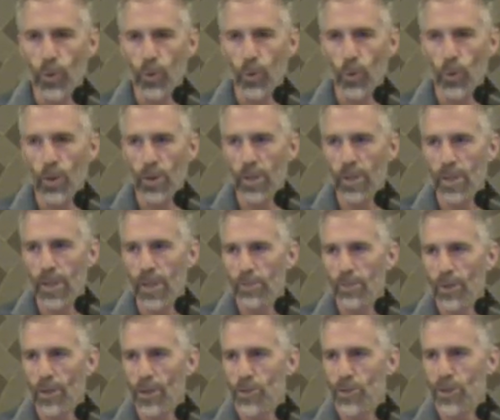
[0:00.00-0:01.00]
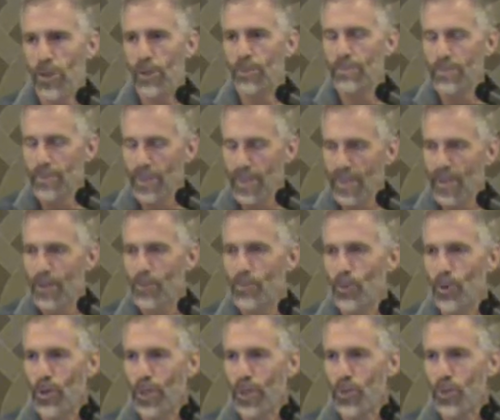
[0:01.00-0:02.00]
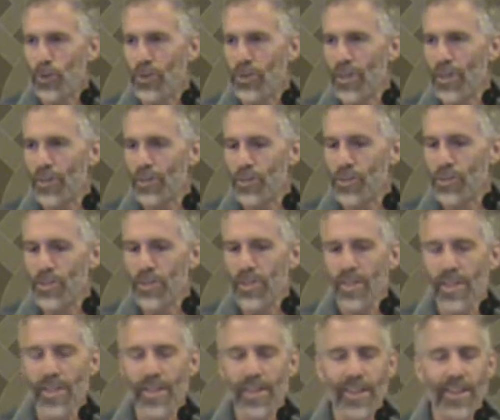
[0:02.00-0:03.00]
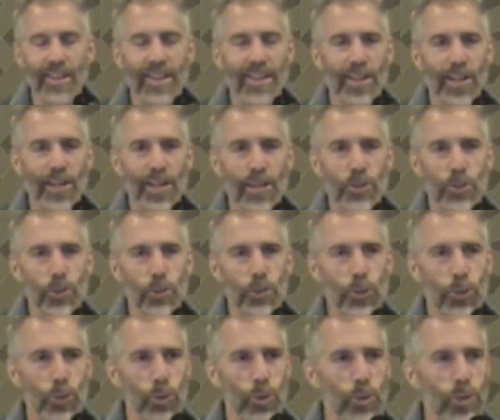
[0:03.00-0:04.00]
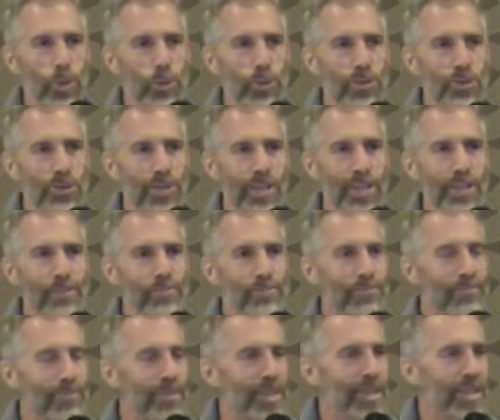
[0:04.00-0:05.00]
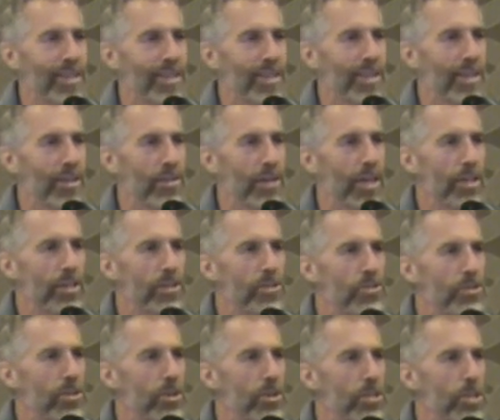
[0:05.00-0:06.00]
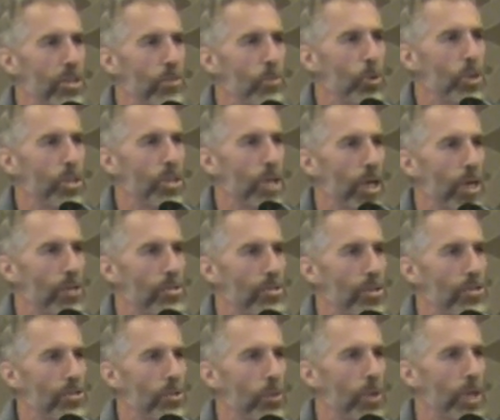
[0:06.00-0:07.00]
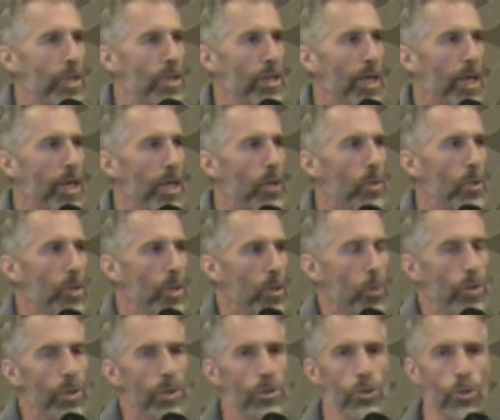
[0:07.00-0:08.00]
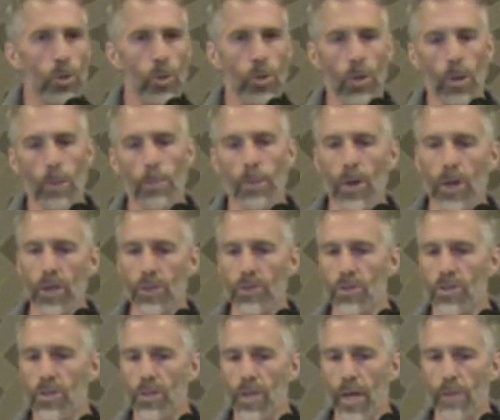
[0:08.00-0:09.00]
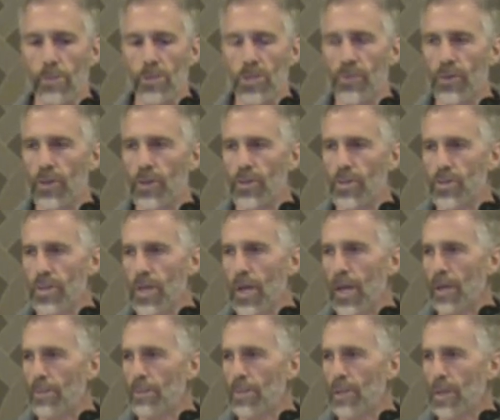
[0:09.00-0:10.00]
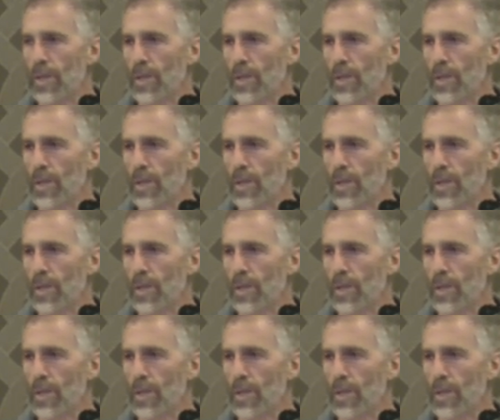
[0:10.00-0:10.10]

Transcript: or are some more equal than others, as George Orwell would say? That is, are some more toxic? So right now, we control all particles in the atmosphere the same,